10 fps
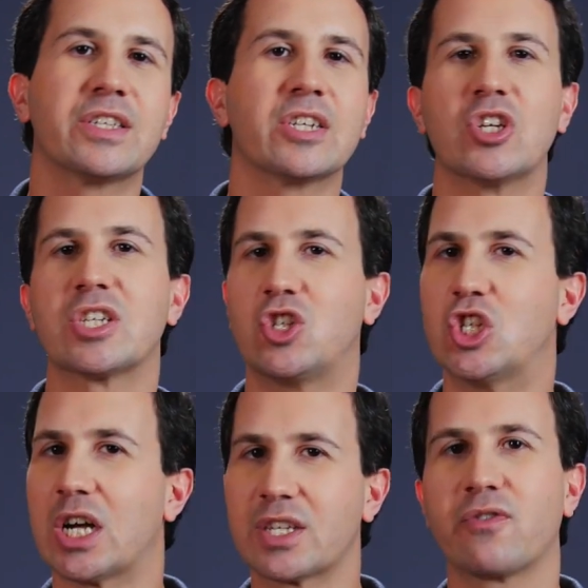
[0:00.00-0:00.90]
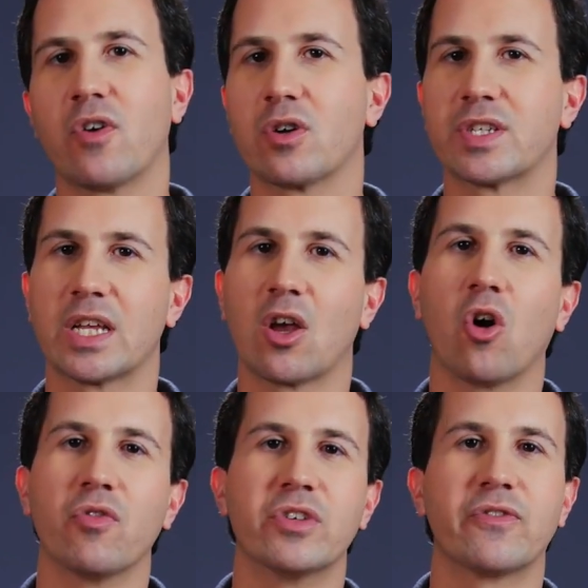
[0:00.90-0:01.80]
suggest just focusing
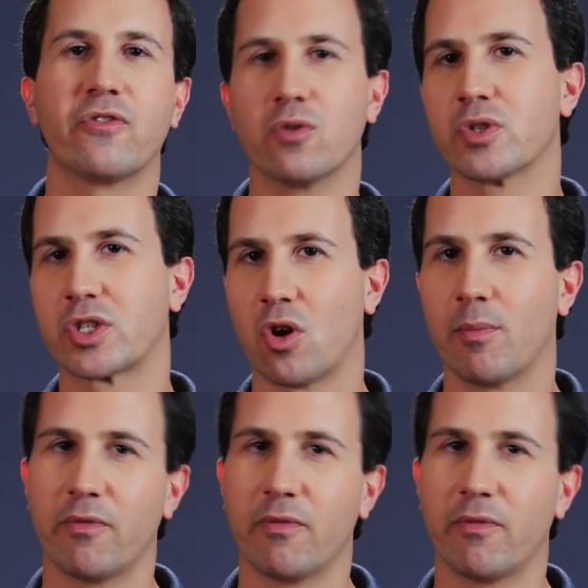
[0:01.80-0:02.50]
on the full stop